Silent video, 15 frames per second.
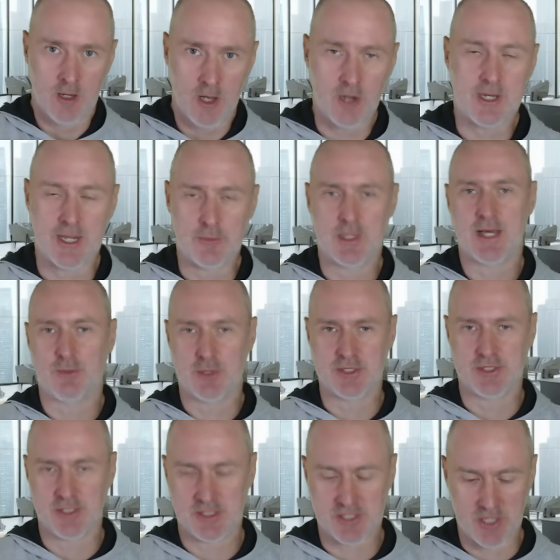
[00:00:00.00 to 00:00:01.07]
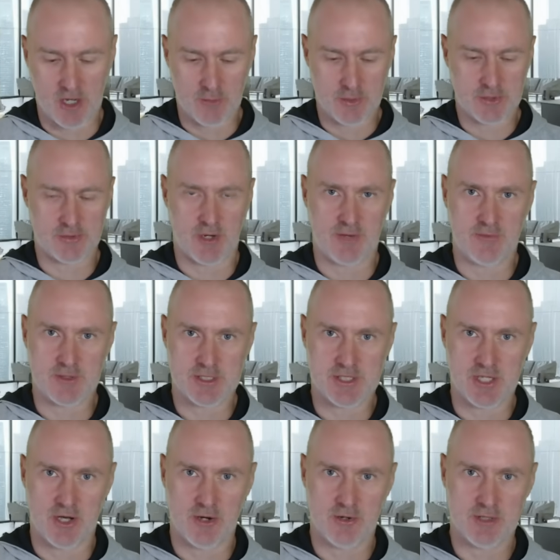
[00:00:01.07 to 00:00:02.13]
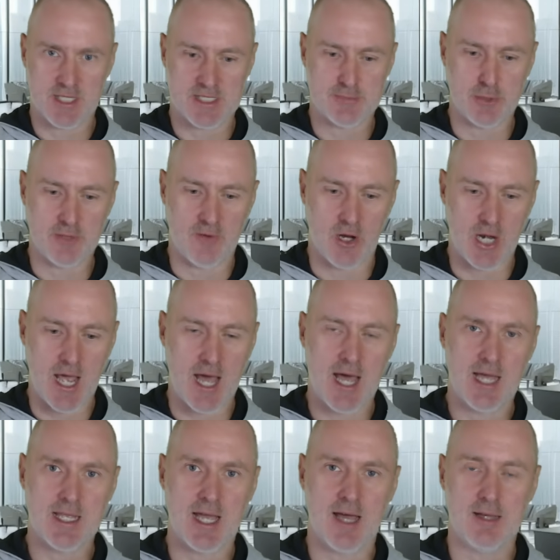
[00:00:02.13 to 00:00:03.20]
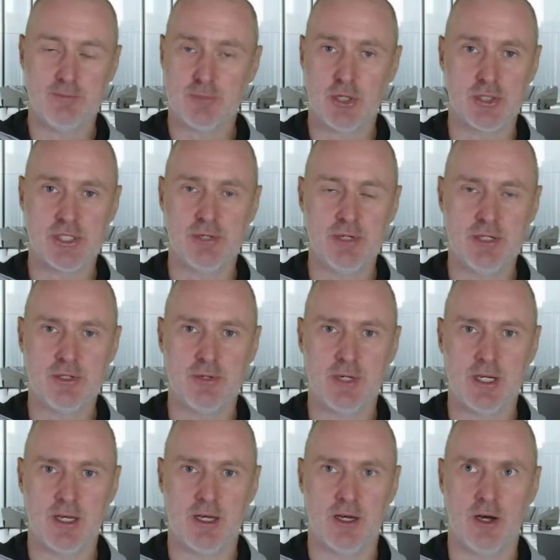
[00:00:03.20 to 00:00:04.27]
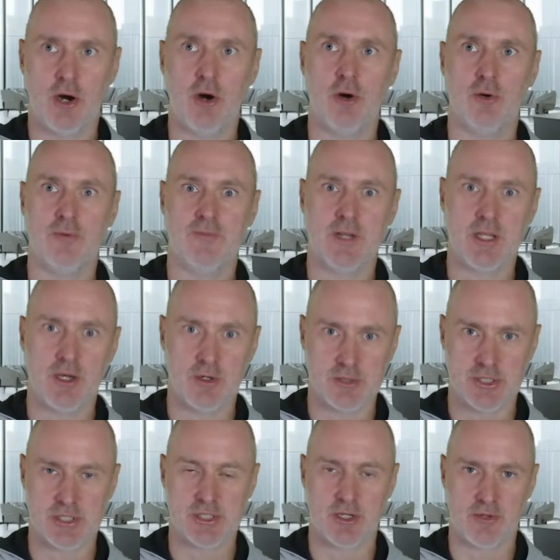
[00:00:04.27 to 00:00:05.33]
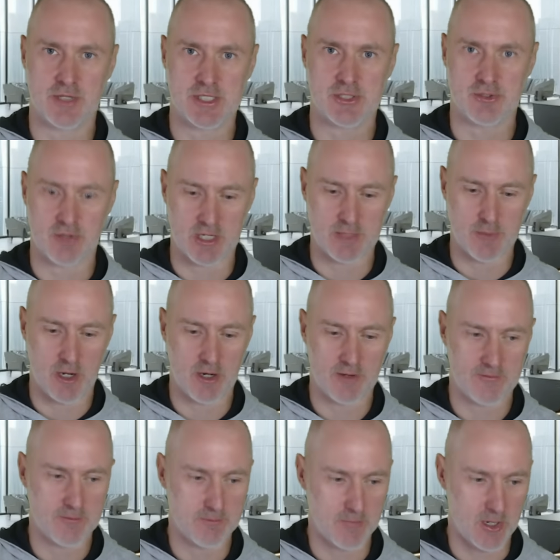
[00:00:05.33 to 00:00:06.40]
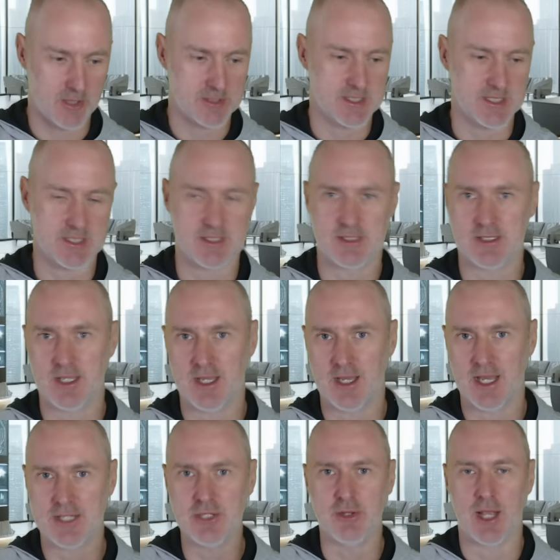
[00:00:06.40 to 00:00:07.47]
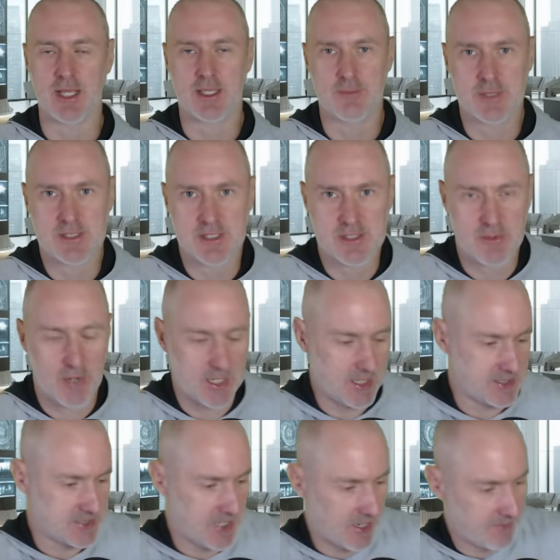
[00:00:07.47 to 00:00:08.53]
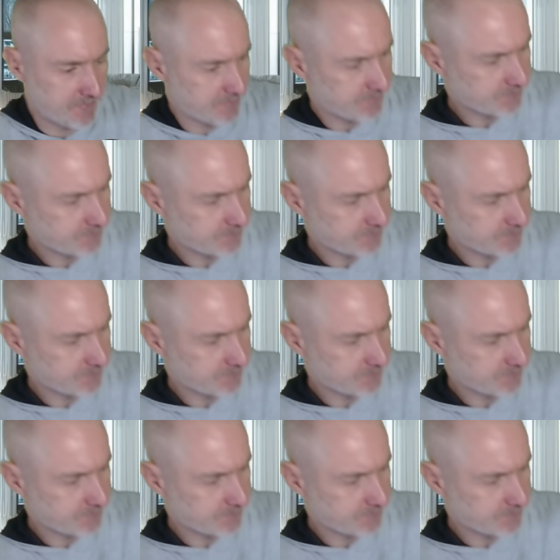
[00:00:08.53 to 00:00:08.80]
Okay, well that wasn't a Star Wars reference, so let's move on. I'm considering doing a whole video just on this stream of Marty's. I do like him, he's quite a nice guy.